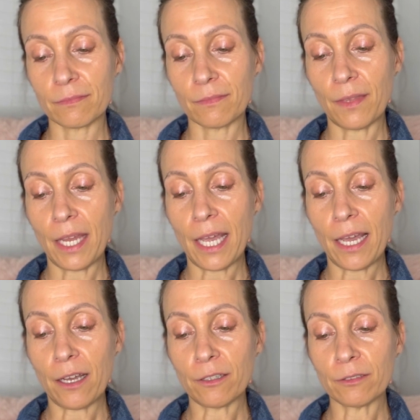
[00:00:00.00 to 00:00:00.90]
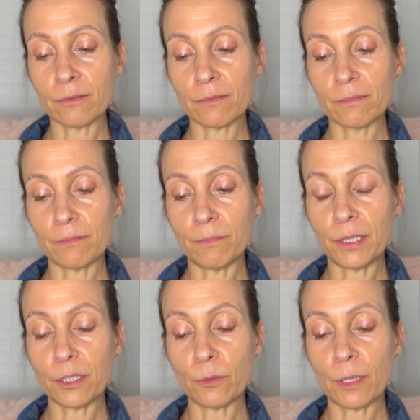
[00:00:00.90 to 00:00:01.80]
Now,
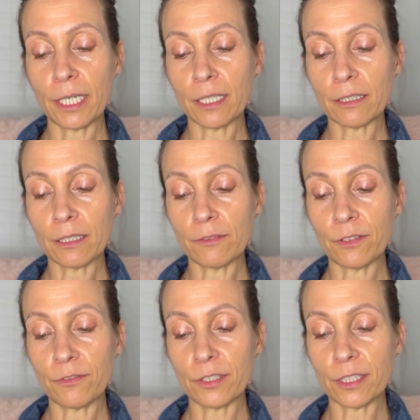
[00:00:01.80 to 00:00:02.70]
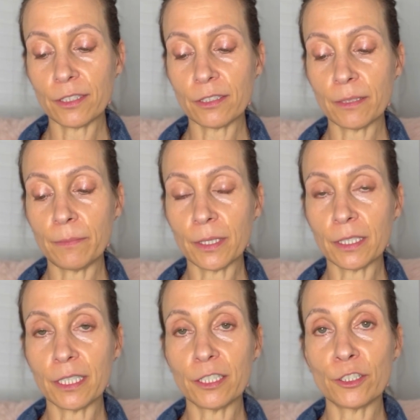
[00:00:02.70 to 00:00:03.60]
be aware of the physical
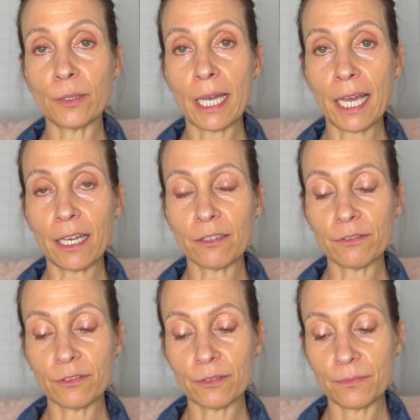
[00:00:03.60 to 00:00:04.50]
abilities you have.